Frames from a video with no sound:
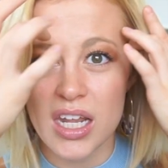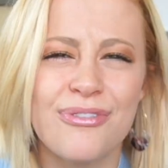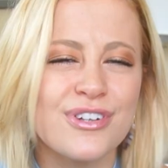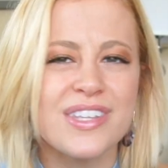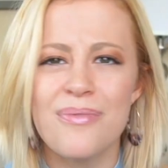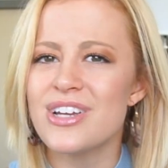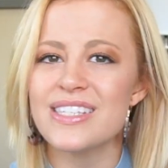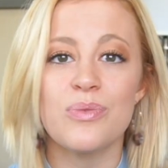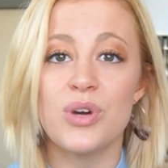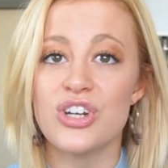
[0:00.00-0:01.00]
For some
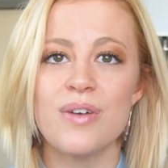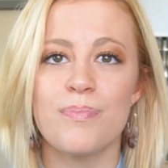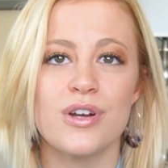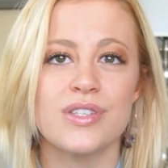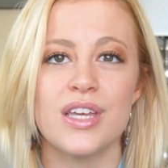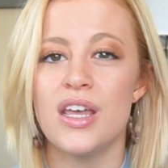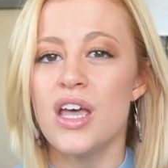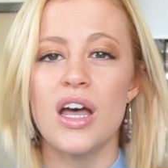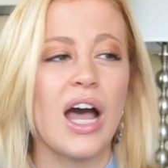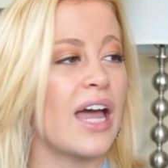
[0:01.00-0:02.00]
reason when you're in person,
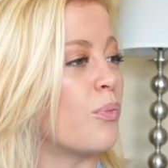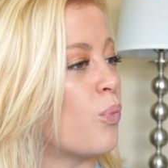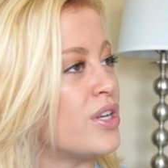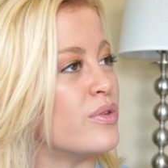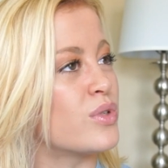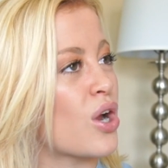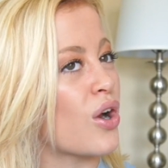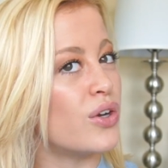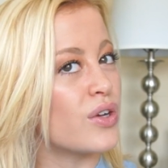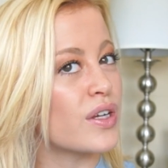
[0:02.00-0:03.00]
when you
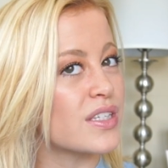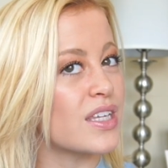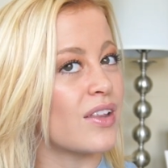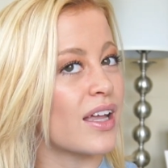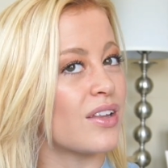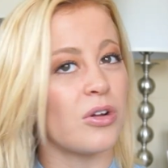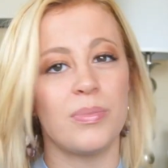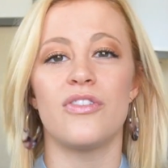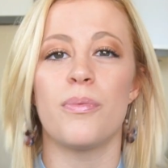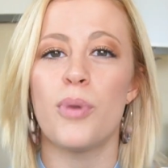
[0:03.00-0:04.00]
turn, you can see like a little
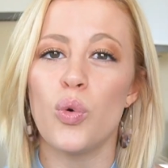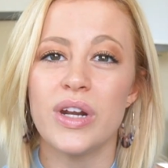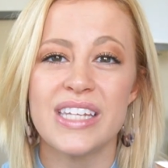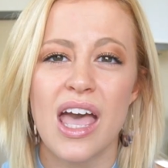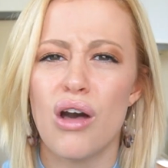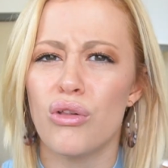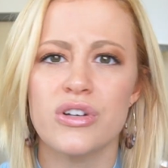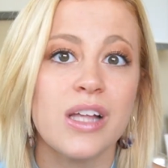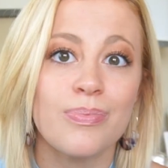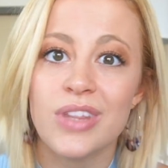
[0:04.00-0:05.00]
bit of a ponytail or
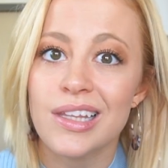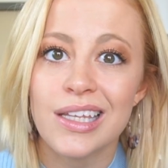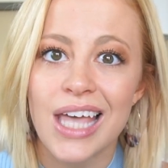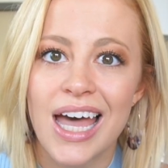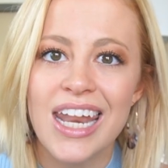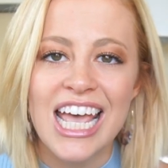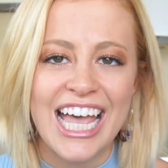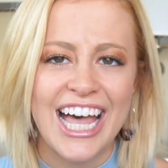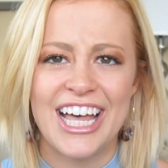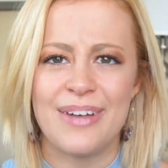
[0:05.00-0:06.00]
something like that,
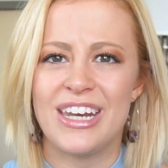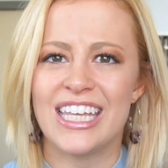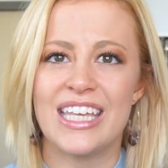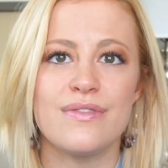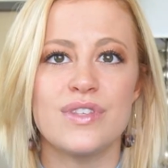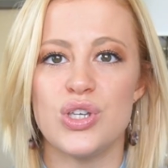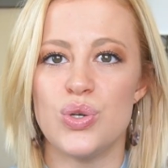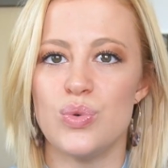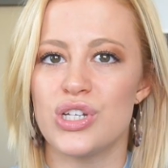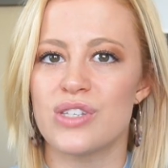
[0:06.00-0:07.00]
and it gives
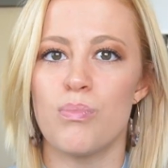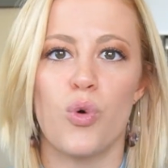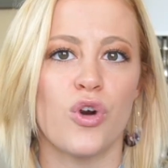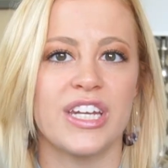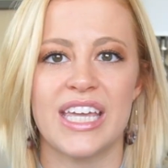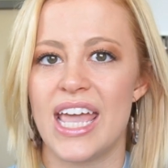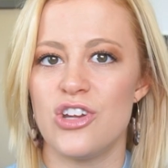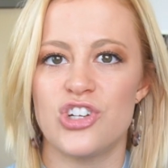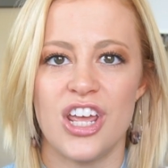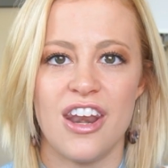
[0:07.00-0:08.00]
you just more
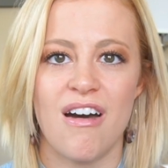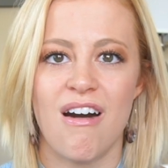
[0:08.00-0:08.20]
indication